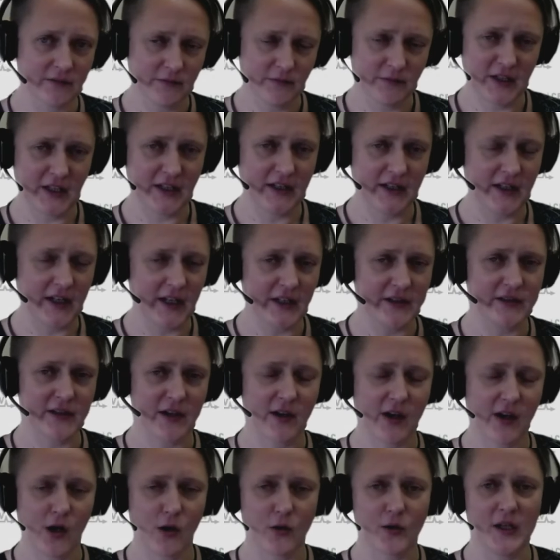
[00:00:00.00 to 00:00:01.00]
We can
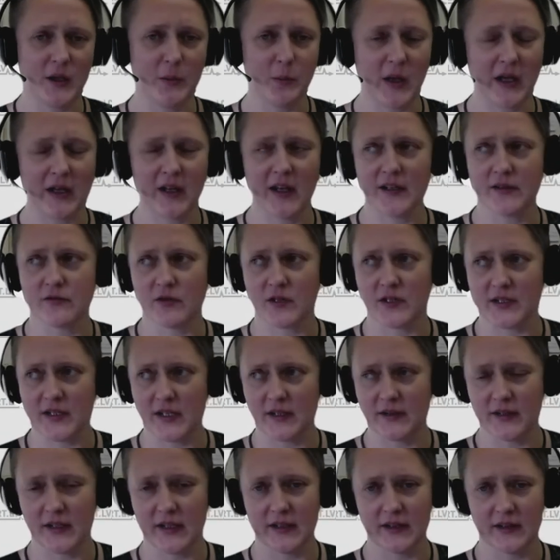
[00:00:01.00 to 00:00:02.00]
enter our email address
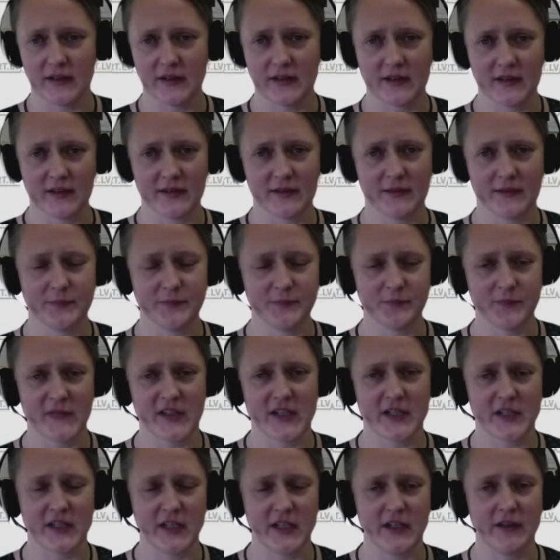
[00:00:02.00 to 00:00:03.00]
and then
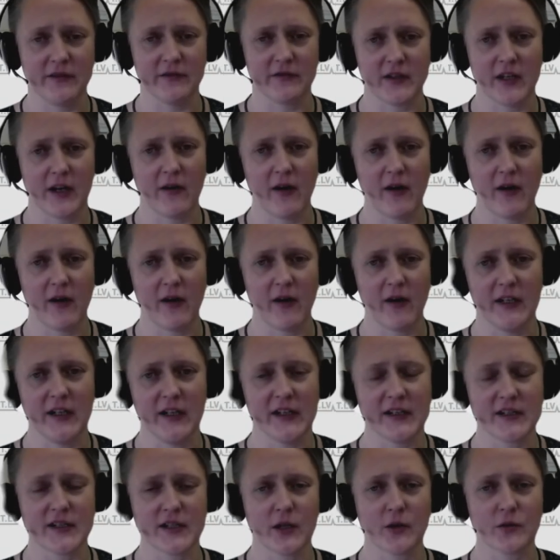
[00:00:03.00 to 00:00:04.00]
see if there are
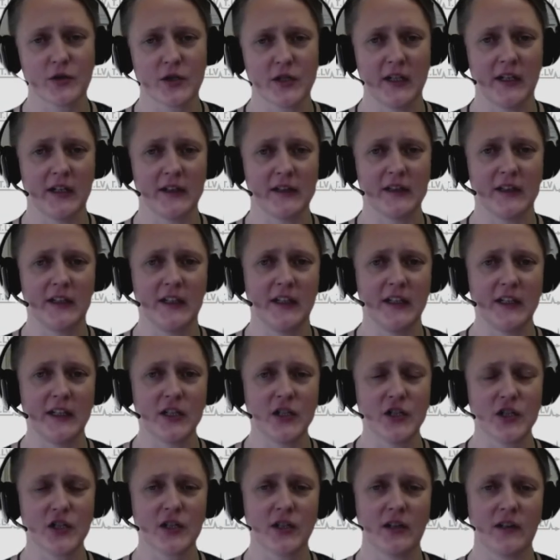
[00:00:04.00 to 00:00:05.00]
any associate
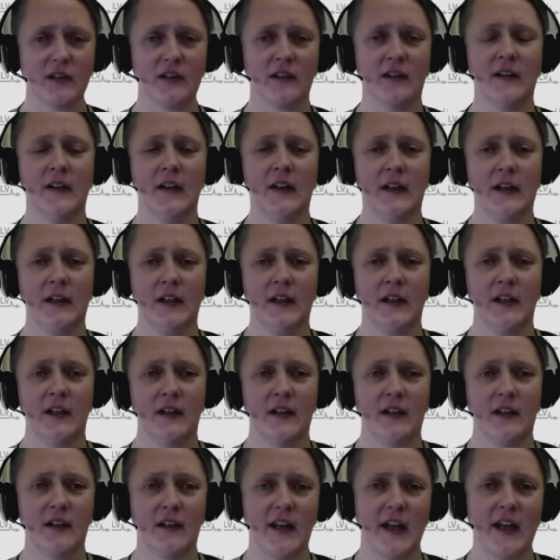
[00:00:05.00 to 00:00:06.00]
leakage
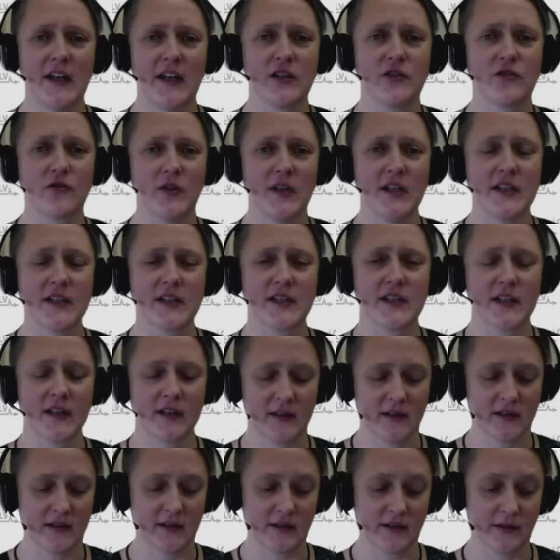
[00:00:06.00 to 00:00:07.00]
entries.
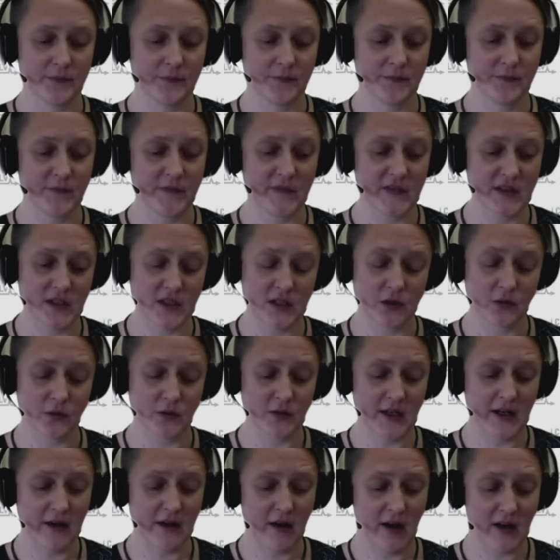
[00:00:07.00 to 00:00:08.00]
So
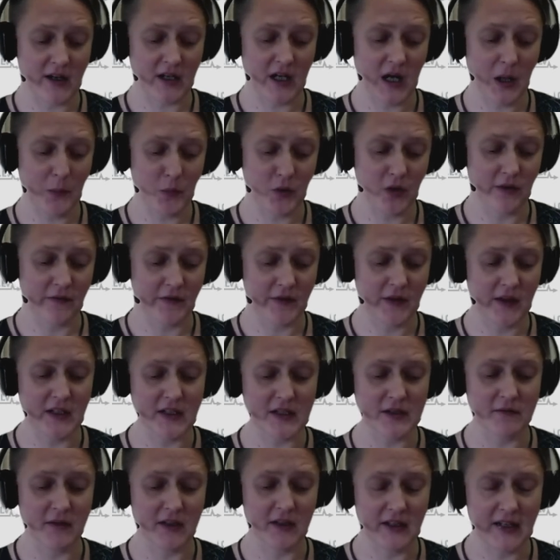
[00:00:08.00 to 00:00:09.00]
there are a couple of
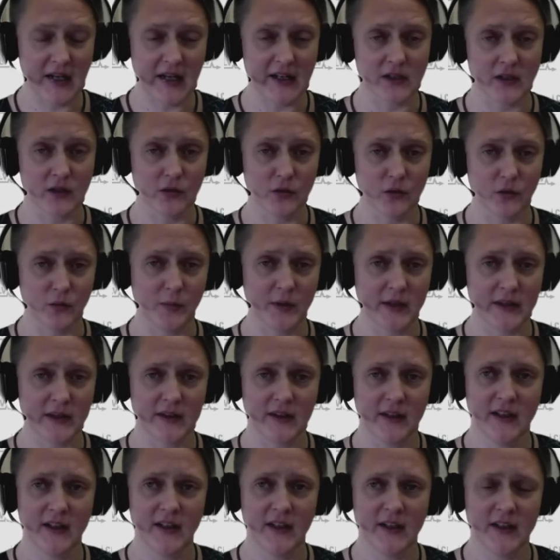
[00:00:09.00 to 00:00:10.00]
things we can do, but
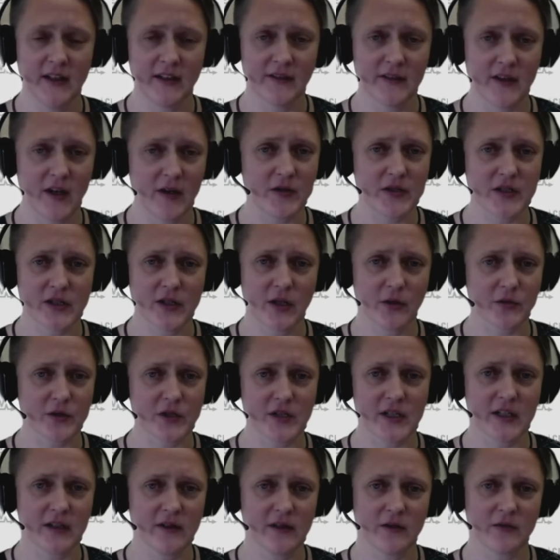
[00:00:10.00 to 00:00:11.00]
there is no
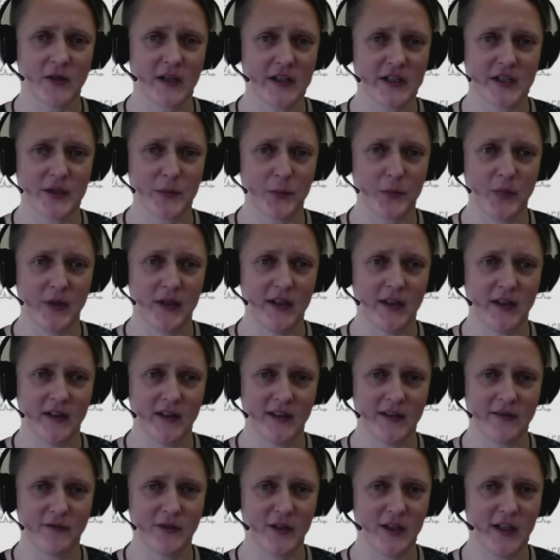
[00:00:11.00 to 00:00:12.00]
single recipe
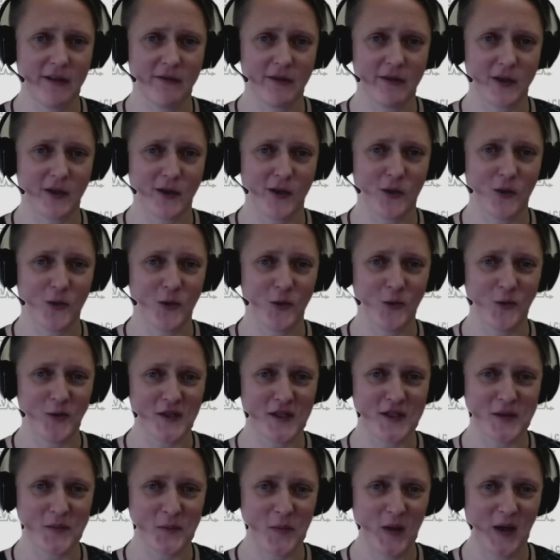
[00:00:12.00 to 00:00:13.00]
and we never know who
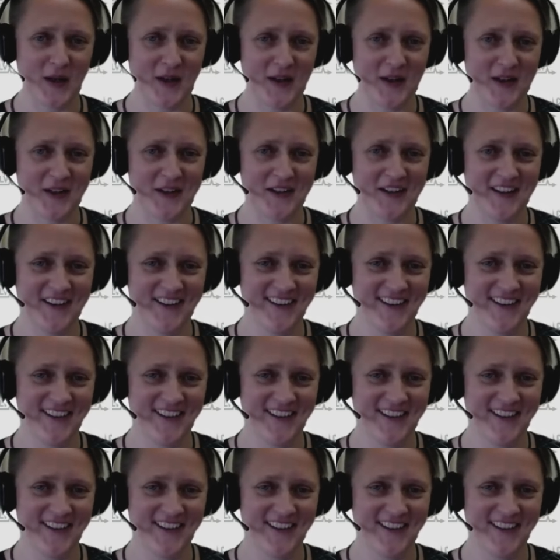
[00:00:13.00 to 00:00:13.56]
is spying.